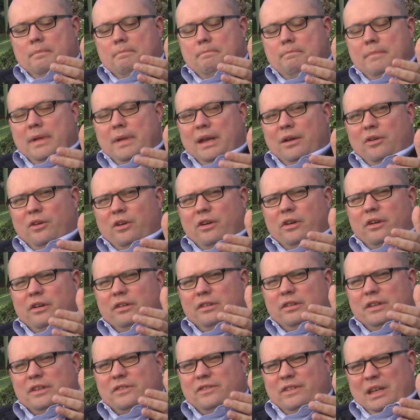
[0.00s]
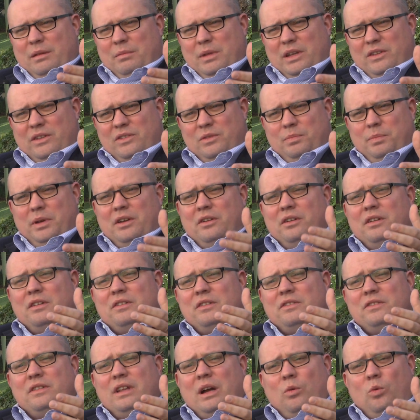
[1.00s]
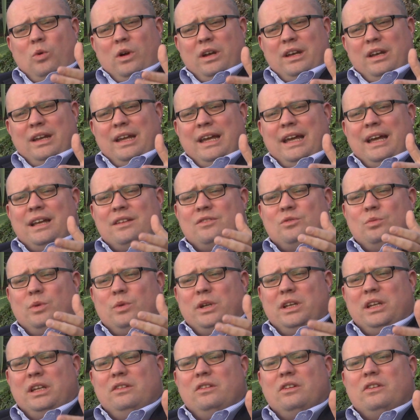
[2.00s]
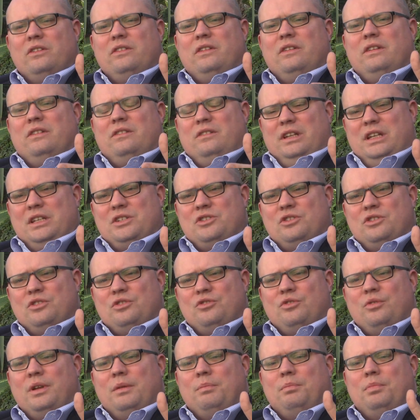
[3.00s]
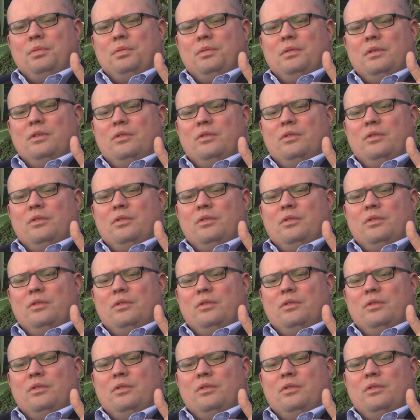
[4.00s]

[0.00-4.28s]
mirror the same experience that one has when he does his leisure trip,